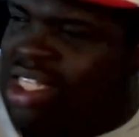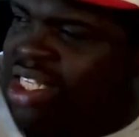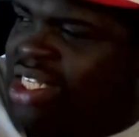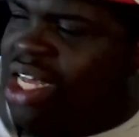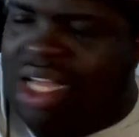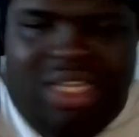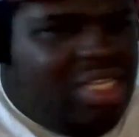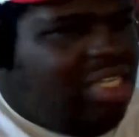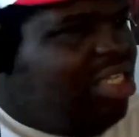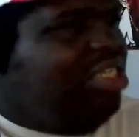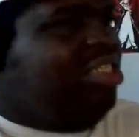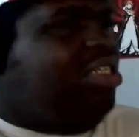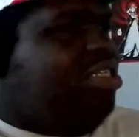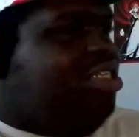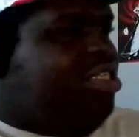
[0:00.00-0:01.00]
sun.
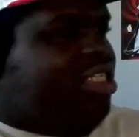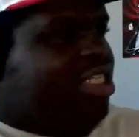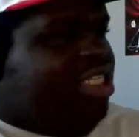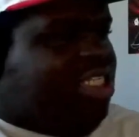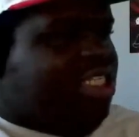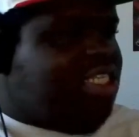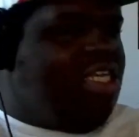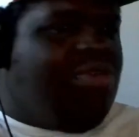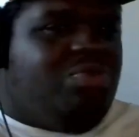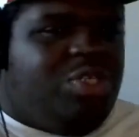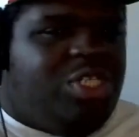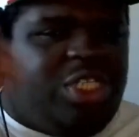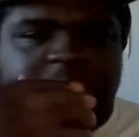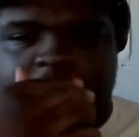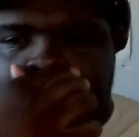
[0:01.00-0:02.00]

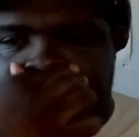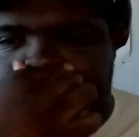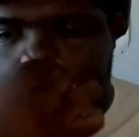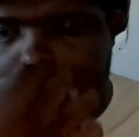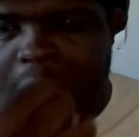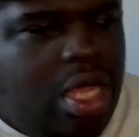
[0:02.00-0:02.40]
Which is good.